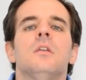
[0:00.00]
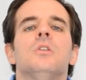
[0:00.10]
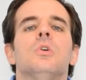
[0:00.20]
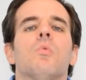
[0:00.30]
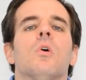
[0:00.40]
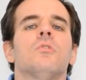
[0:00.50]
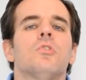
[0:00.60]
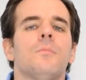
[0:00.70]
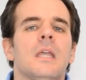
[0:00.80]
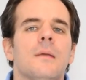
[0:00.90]
You want
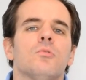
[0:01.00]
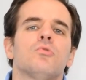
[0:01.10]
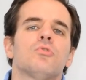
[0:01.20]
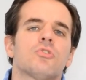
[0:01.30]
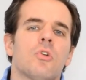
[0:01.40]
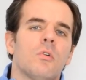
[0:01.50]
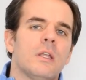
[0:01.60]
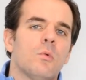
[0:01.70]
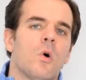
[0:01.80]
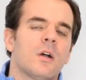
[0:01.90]
to be able to
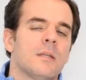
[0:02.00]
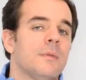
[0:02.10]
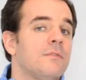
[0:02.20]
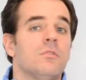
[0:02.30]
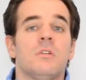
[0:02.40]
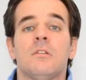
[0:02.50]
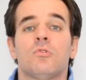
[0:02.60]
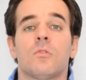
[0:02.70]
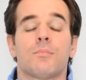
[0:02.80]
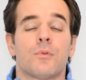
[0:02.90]
slowly walk them. If you need
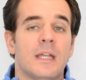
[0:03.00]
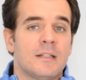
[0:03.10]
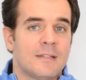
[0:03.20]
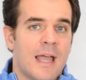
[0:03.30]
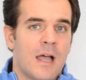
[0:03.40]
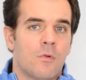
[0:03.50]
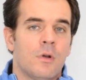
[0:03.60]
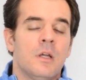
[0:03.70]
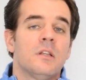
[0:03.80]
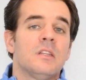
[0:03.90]
to break
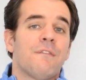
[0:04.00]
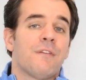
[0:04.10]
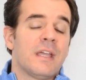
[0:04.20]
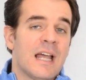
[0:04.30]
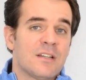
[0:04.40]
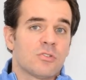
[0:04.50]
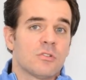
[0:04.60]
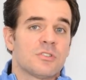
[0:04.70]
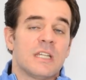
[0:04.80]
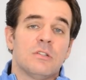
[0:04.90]
down the
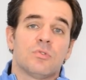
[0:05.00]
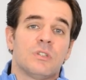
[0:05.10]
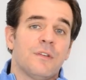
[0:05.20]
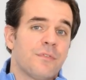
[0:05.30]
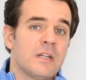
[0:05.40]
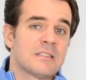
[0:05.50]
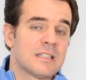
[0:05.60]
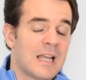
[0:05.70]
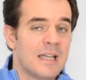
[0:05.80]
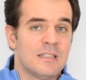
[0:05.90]
financials into different
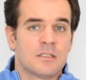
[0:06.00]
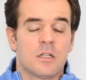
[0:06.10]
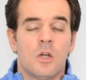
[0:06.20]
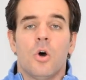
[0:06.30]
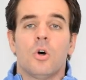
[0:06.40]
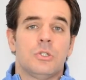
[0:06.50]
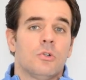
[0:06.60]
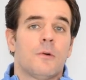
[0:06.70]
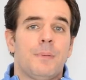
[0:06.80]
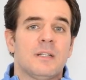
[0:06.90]
slides on
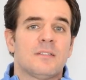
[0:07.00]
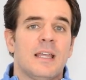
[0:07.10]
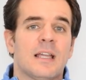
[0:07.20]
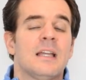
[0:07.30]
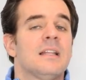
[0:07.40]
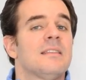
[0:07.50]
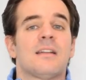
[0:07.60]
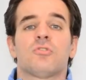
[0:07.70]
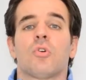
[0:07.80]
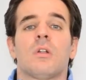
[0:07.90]
your pitch deck,
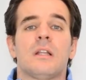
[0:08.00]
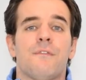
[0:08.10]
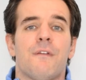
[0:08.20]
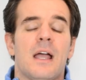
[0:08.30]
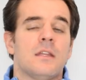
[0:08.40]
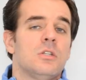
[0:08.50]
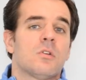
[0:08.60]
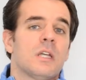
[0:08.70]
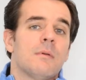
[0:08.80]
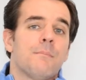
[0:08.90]
that's totally fine. You
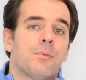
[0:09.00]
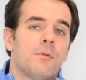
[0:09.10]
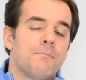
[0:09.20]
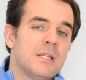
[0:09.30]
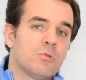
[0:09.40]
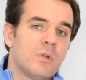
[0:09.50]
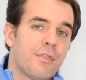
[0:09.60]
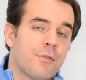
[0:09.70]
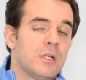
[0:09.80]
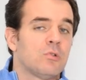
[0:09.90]
could even put between
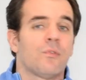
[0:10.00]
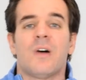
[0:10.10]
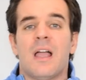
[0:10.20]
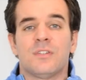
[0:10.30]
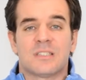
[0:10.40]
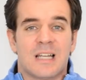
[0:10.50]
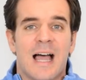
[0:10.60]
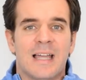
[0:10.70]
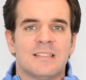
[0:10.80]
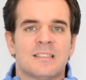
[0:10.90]
3 to 5
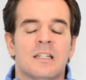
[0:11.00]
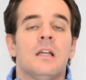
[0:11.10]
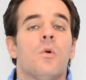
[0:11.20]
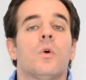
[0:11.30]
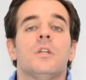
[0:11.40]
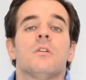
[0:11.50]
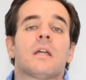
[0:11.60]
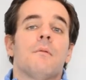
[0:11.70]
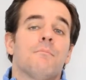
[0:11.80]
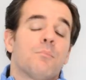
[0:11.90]
slides where you
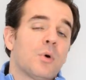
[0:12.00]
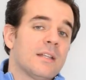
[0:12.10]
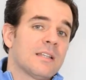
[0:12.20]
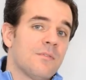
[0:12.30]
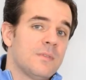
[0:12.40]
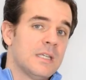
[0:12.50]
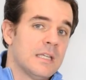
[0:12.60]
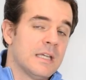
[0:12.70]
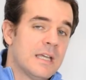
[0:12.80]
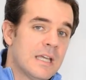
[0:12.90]
can break down
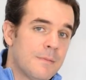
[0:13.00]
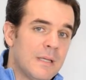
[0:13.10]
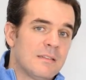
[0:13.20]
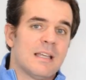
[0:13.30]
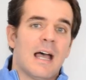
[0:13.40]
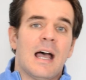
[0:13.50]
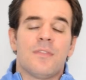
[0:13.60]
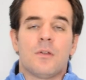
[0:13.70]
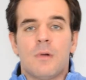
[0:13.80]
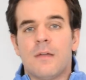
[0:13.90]
the
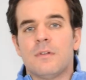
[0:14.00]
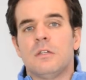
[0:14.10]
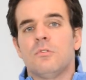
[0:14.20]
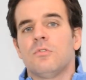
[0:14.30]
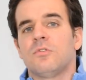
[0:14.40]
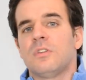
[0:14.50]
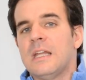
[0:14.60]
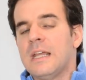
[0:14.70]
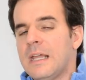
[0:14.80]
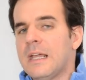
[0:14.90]
EBITDA, the revenues, the
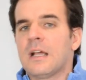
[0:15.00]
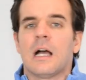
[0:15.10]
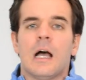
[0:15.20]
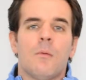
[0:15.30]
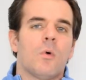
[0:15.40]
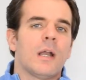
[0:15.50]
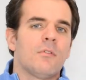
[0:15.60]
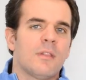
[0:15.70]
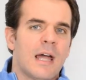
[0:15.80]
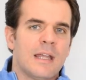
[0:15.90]
net income,
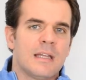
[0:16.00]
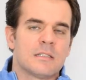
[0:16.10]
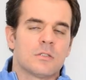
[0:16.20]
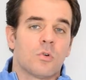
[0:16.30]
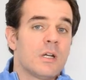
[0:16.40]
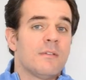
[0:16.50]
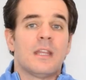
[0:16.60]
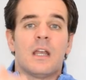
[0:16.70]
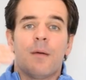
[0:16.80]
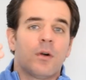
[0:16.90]
whatever that is, or even
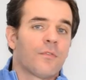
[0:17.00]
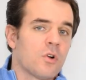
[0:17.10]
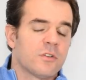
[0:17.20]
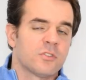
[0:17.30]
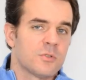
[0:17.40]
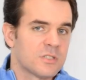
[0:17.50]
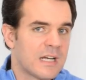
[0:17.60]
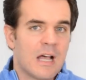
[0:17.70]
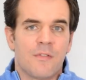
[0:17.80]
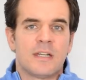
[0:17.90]
the number of customers
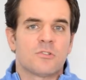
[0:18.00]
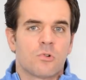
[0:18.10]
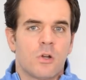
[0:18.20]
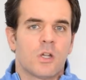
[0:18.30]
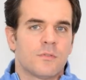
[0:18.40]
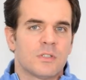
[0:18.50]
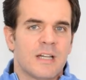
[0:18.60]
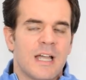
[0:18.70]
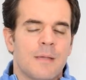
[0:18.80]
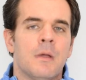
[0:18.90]
and how that is growing over
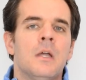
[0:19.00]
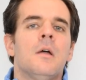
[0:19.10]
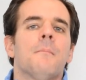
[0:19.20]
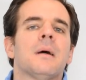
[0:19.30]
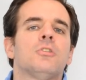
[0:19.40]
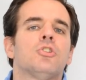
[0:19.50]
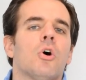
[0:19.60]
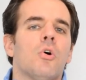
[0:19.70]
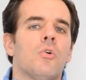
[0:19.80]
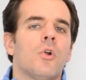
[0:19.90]
time. But
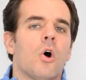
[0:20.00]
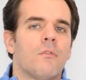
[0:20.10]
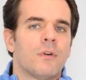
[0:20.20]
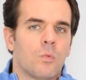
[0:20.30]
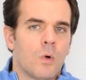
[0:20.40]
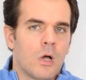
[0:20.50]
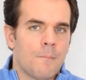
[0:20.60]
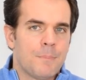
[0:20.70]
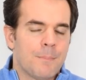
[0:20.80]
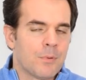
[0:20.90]
don't
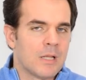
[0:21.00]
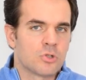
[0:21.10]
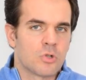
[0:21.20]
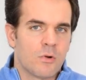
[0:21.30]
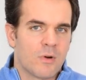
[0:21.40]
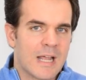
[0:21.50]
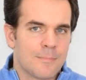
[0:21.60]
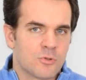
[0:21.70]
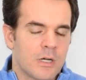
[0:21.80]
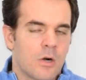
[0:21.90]
overwhelm people and try to
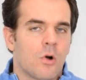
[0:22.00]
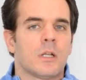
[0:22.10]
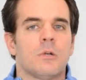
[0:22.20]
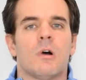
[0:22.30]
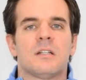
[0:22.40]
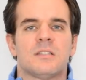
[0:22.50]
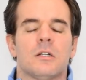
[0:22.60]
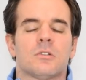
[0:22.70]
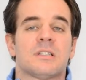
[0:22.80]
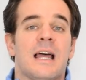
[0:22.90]
capture it all in one
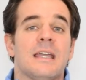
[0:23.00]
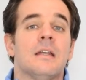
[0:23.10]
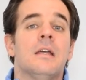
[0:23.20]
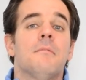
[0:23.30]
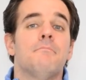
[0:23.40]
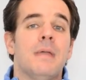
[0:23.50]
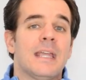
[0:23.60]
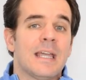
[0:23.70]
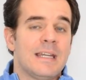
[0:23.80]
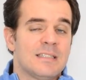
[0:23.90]
single slide.
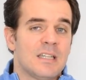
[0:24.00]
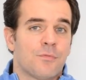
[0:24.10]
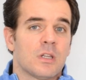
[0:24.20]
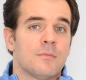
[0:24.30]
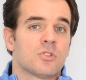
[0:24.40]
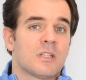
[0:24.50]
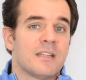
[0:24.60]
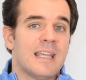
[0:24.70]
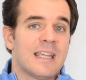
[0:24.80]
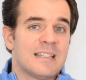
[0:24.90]
Make it easy for them so
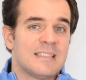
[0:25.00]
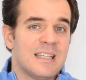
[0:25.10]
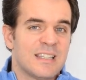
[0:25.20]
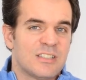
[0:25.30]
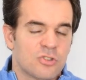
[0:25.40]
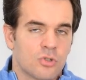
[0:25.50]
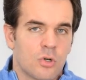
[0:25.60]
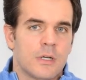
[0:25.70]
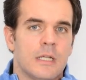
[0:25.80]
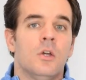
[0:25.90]
that they can see the
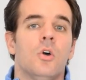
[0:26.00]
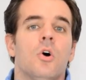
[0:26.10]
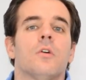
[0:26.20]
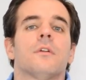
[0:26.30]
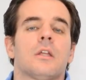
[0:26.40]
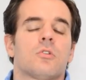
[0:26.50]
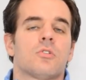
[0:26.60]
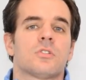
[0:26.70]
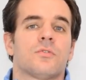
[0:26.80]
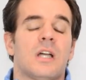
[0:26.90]
story over the
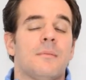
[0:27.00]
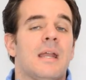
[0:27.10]
course of time.